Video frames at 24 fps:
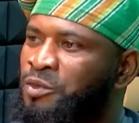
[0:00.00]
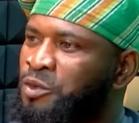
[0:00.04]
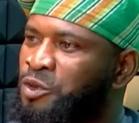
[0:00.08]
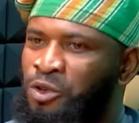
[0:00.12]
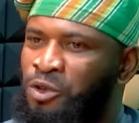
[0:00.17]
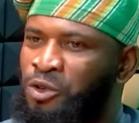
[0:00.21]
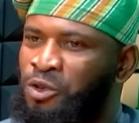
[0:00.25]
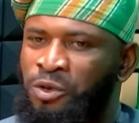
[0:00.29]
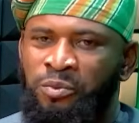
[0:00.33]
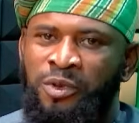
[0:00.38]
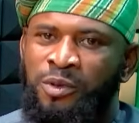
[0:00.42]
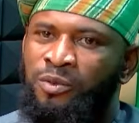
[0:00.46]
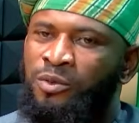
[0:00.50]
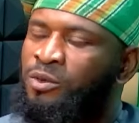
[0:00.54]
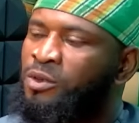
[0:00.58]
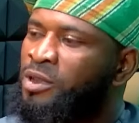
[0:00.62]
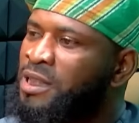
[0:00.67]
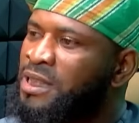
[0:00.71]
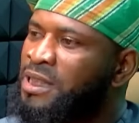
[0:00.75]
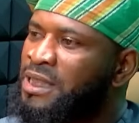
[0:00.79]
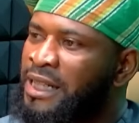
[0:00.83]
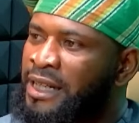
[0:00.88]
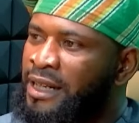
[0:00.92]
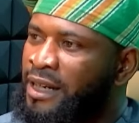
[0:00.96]
you people
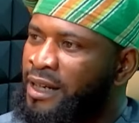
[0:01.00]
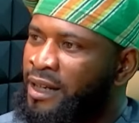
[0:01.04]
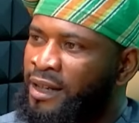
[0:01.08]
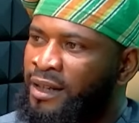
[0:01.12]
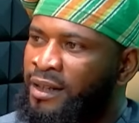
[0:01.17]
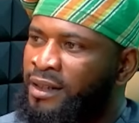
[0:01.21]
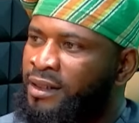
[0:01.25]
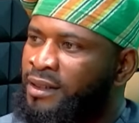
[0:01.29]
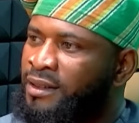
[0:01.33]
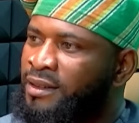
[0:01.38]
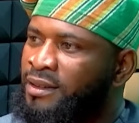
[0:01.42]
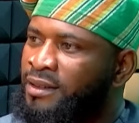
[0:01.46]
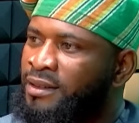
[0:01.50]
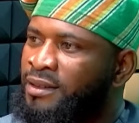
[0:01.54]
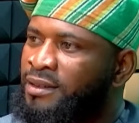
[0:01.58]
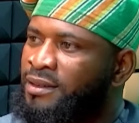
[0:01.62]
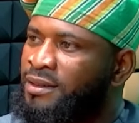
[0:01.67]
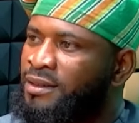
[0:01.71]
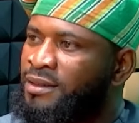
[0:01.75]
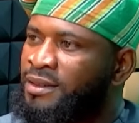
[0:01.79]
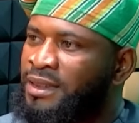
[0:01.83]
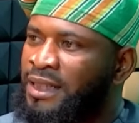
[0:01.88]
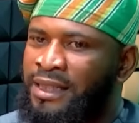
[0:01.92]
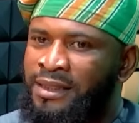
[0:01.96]
don't hear
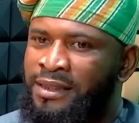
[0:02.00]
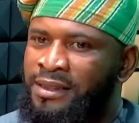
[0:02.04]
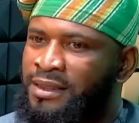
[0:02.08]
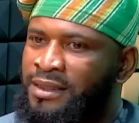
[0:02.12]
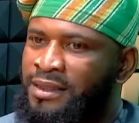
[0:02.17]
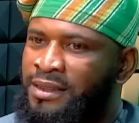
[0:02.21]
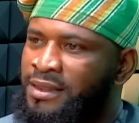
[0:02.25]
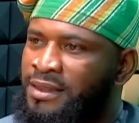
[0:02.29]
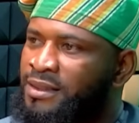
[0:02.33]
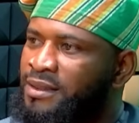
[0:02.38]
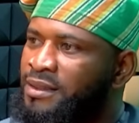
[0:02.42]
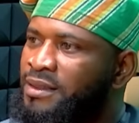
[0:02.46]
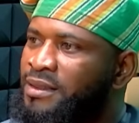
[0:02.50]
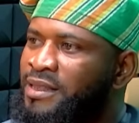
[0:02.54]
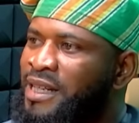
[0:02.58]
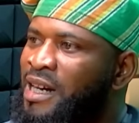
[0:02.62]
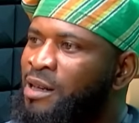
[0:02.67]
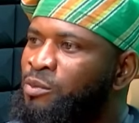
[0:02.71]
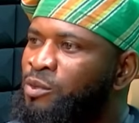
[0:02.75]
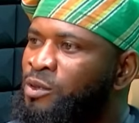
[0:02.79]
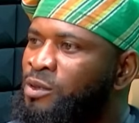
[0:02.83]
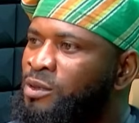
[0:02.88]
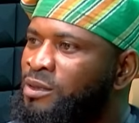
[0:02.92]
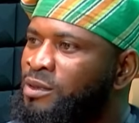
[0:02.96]
that these things
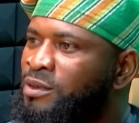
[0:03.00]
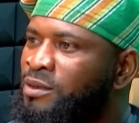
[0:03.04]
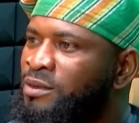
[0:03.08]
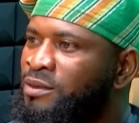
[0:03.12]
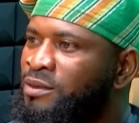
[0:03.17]
happen.